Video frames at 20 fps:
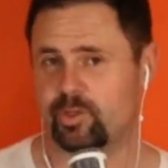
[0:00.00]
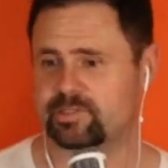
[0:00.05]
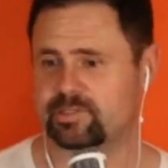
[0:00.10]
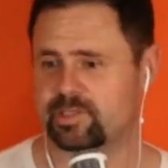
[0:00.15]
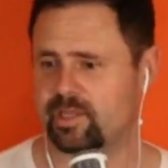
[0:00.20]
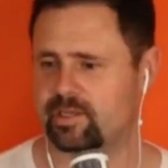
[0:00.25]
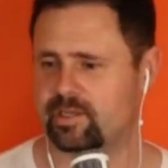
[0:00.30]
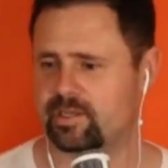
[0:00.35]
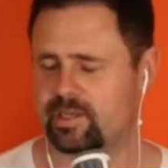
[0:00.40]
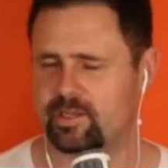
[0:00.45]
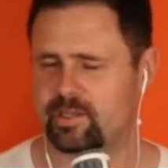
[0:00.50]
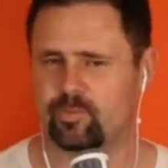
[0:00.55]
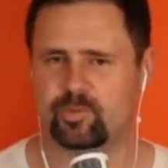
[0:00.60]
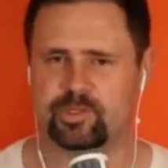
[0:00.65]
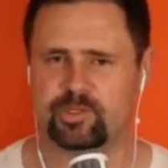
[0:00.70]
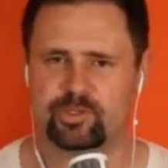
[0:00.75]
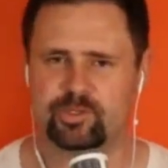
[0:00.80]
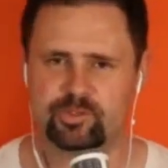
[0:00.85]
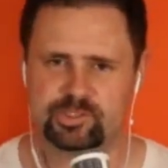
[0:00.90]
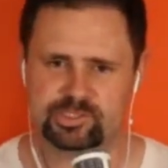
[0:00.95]
It's kind of neat
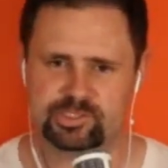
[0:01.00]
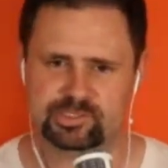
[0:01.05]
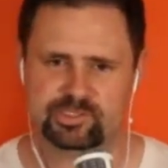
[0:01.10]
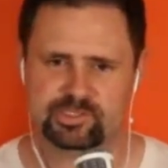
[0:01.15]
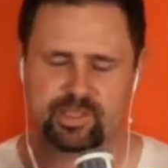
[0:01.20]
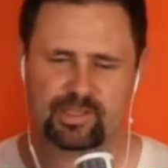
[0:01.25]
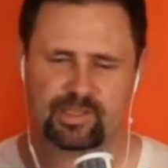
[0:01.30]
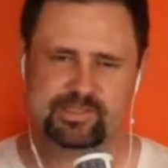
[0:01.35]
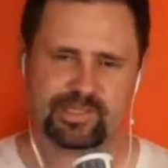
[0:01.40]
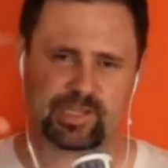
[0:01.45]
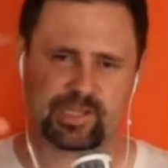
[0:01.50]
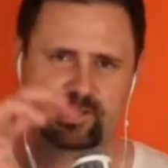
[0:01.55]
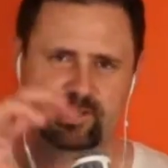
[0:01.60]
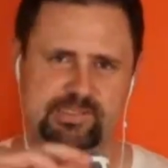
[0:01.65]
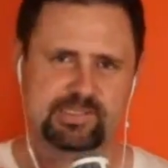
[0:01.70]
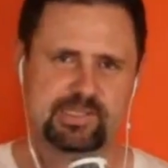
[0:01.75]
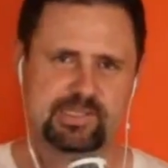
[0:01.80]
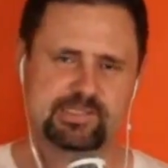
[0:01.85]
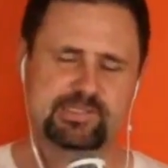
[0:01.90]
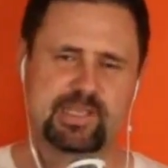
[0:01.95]
when you just take a
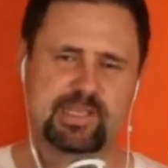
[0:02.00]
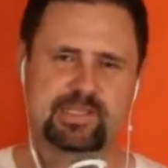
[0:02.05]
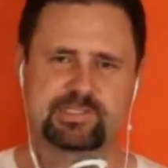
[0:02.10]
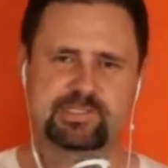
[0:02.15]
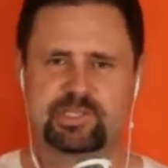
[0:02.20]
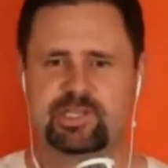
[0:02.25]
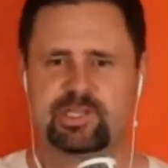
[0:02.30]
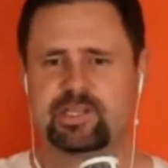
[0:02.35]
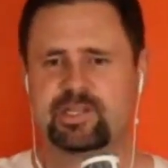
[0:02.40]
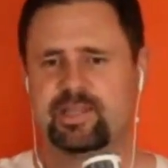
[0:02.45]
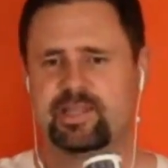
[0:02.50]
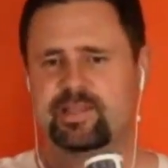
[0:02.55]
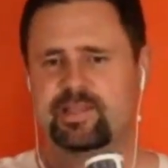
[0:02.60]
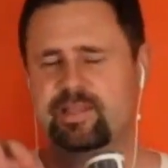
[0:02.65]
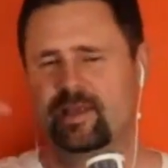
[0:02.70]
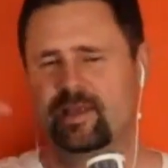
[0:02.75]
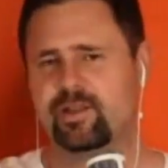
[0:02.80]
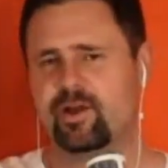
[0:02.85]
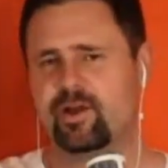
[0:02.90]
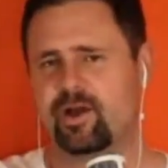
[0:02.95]
CSS sheet and
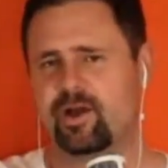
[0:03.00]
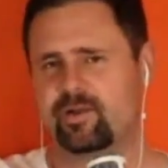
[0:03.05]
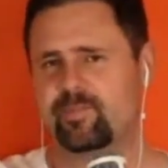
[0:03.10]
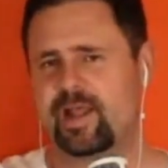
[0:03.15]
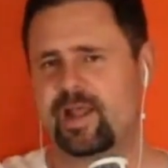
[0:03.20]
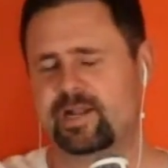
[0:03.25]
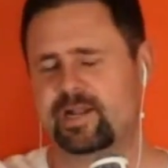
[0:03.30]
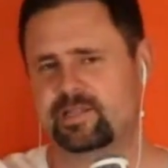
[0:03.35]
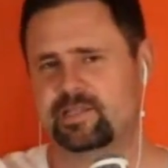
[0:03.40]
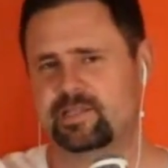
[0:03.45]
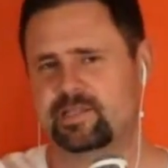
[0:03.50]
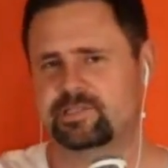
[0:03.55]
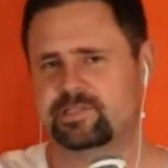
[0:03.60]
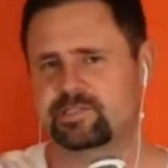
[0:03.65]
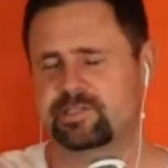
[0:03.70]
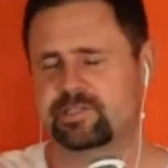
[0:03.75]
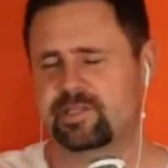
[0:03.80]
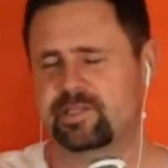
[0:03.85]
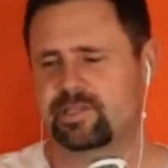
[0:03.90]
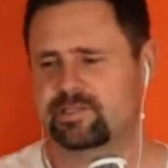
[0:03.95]
then
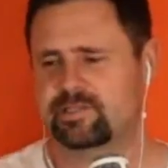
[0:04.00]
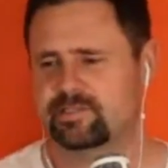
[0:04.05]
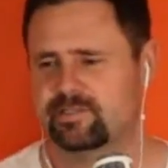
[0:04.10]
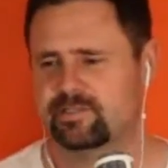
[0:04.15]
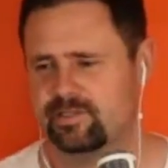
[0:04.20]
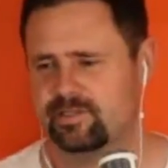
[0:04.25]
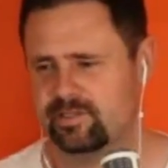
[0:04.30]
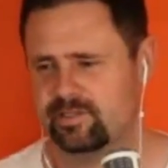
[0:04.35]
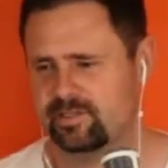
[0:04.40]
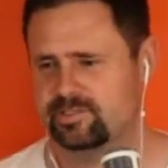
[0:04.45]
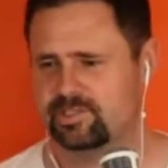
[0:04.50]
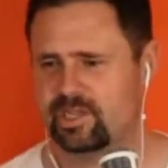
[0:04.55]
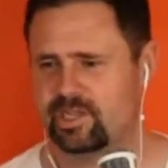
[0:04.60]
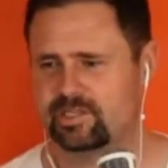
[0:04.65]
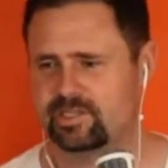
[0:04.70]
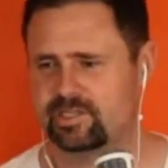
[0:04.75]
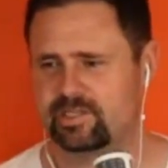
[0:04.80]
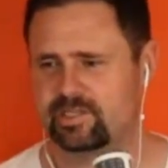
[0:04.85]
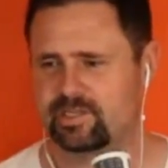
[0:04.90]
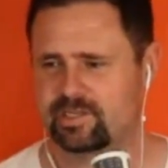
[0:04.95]
automatically
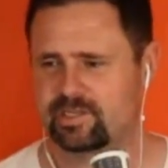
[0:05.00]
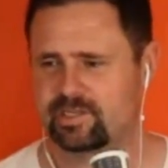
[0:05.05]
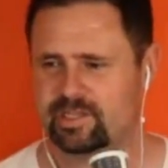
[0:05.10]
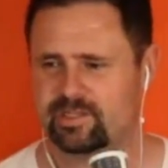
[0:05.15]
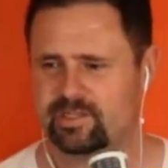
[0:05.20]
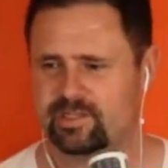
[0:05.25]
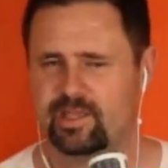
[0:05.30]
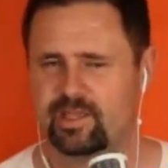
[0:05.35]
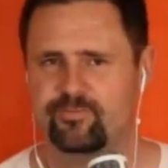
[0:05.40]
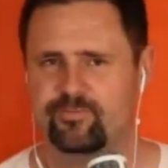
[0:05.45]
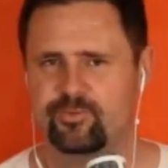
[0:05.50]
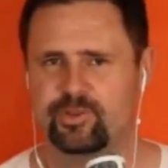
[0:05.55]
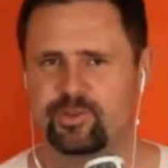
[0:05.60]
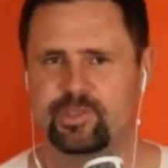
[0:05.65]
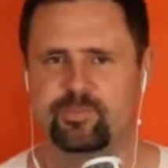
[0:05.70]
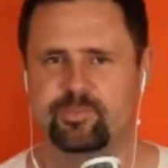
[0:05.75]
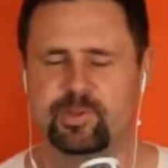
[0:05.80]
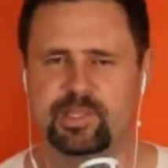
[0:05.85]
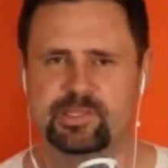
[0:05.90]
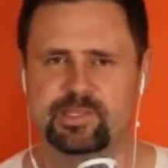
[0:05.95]
inject it into inline for
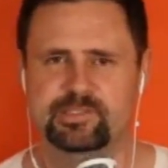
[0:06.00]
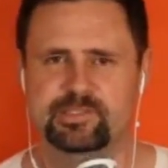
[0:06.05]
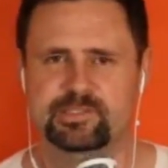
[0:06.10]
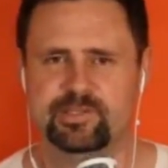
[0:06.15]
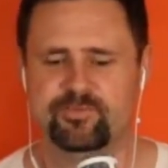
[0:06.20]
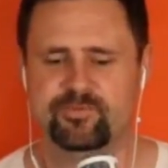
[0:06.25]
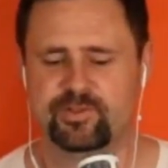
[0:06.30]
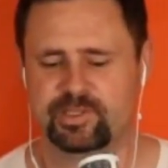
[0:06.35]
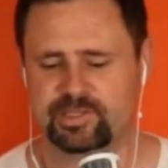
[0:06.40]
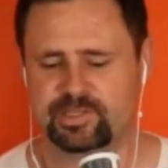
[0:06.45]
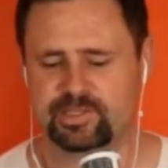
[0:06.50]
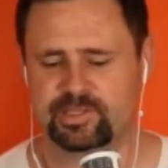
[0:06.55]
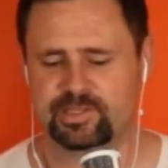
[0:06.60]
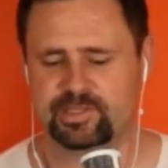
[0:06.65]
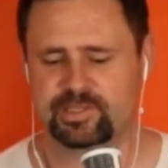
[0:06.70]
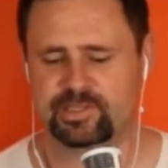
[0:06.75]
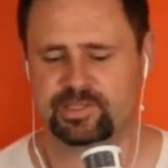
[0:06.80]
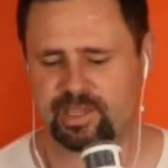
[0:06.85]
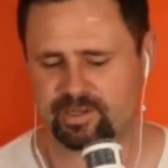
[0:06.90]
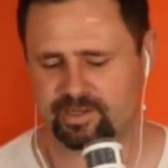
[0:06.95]
email and stuff like that.
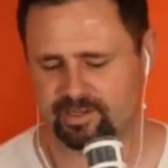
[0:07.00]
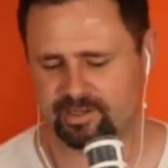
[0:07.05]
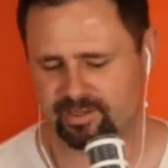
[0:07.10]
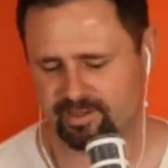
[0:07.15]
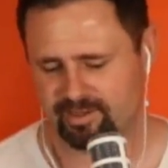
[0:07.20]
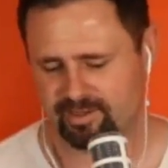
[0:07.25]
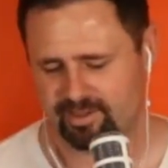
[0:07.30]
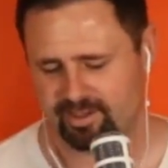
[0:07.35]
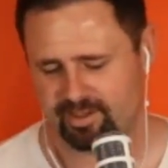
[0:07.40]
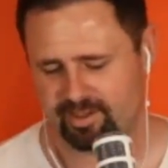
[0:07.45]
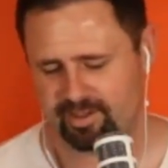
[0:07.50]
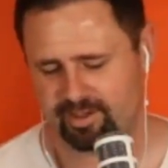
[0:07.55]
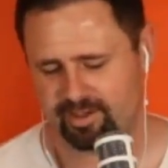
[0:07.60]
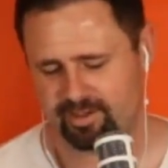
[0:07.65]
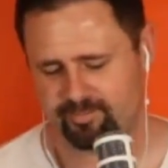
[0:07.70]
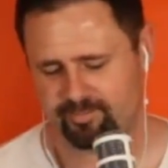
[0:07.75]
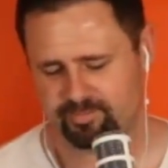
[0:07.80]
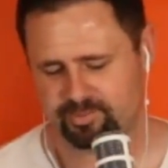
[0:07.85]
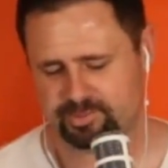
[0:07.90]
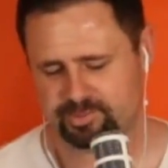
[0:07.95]

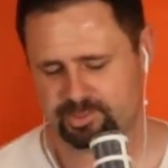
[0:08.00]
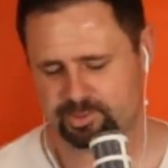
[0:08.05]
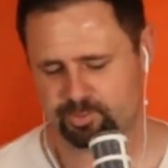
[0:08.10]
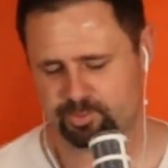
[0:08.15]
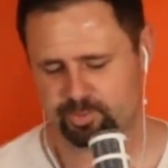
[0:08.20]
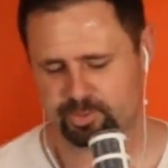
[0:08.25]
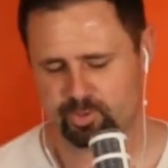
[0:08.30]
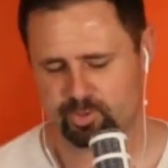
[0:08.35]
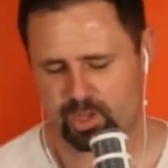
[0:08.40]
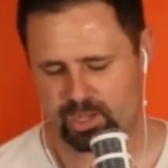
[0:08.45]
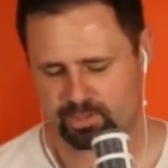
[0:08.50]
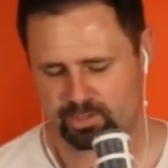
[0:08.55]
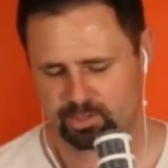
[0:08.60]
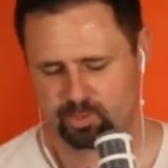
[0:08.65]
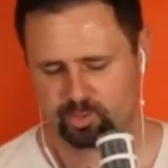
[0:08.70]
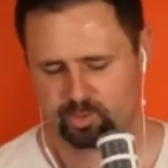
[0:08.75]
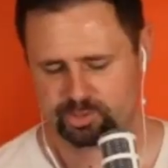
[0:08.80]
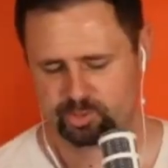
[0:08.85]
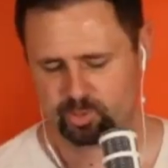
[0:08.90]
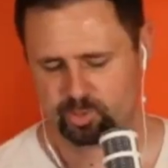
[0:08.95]
So it's pretty cool. I don't know which
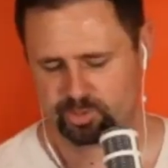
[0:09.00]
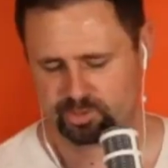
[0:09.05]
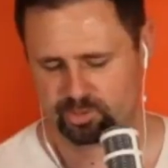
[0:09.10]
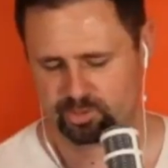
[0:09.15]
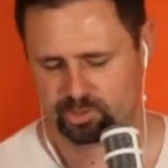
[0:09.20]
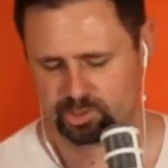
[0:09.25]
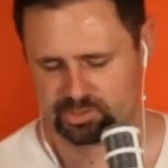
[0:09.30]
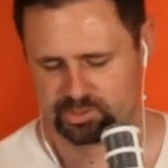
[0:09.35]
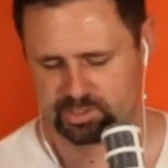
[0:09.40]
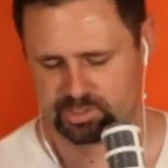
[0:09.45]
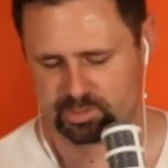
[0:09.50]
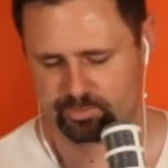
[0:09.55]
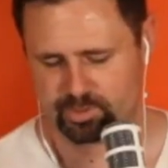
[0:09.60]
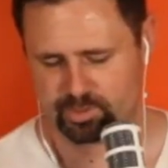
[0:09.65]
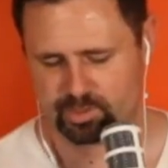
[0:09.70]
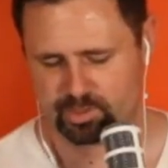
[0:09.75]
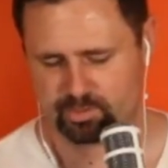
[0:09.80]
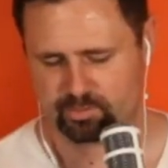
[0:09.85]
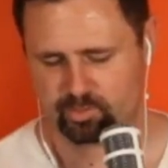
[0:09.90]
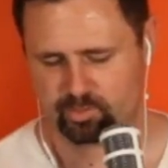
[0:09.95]
one they're using, but
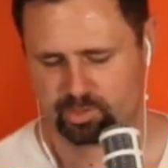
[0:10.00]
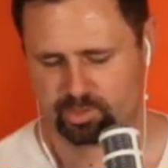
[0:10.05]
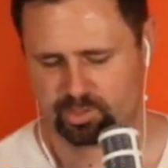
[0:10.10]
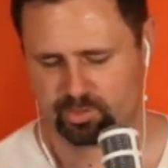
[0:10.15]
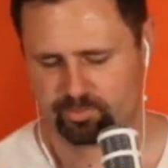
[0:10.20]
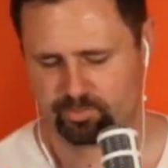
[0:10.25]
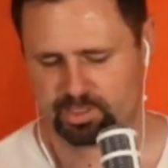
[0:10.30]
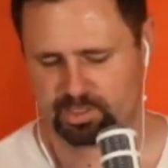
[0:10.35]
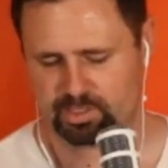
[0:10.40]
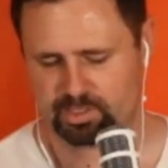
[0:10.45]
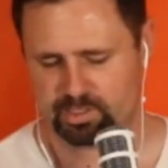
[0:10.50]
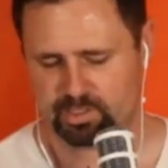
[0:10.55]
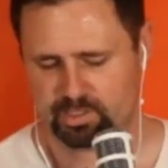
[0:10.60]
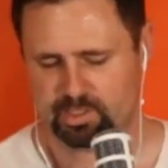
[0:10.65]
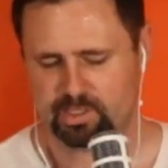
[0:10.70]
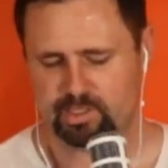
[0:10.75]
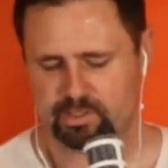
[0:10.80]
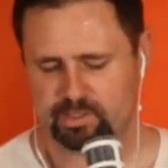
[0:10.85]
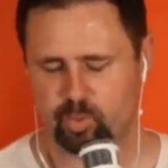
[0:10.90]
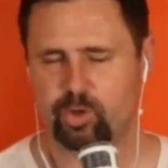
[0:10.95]

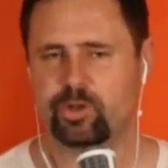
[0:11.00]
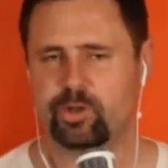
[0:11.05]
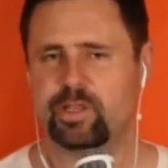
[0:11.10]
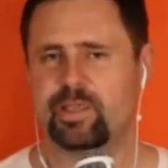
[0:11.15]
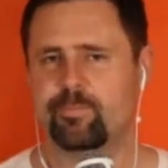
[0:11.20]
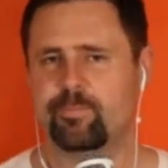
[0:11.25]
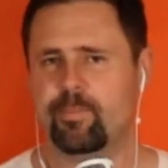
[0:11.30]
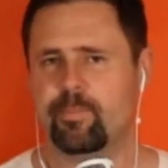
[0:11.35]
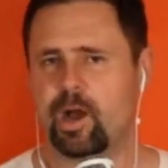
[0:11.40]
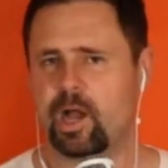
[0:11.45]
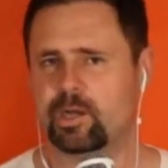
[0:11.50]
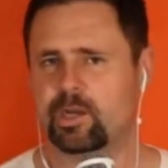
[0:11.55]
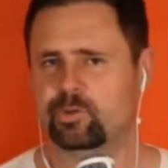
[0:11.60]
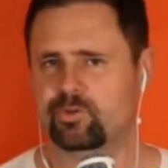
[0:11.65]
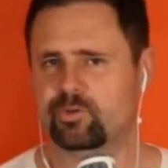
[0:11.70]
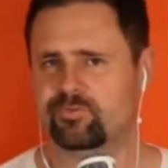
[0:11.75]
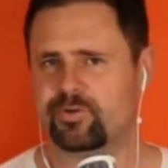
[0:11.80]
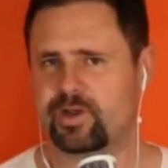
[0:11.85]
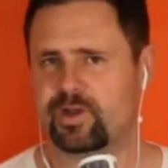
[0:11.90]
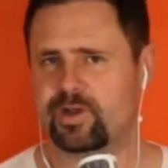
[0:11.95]
the word
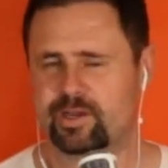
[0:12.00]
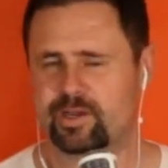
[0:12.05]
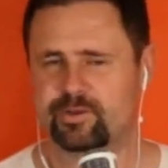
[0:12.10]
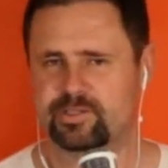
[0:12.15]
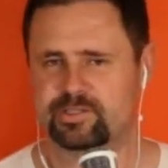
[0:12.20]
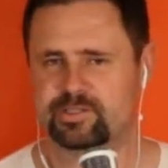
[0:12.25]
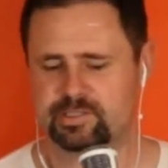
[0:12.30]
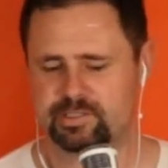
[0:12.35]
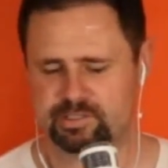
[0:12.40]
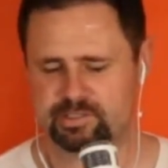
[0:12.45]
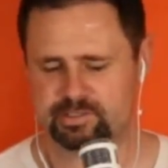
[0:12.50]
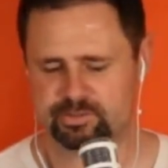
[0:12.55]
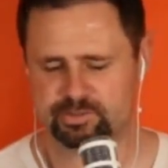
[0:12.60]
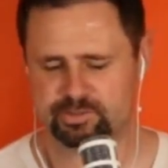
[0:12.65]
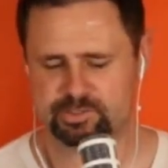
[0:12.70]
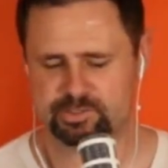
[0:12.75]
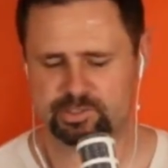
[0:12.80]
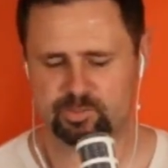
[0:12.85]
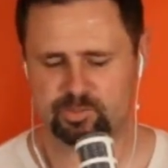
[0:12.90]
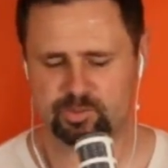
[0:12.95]
emogrifier is an
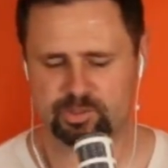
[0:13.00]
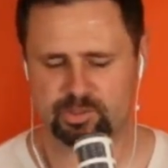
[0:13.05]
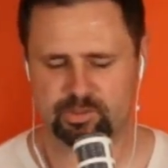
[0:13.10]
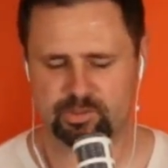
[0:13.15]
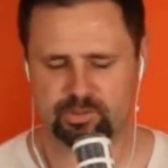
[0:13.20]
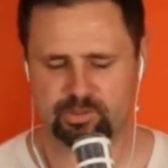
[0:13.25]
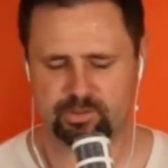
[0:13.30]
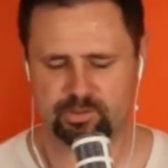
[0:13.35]
interesting word.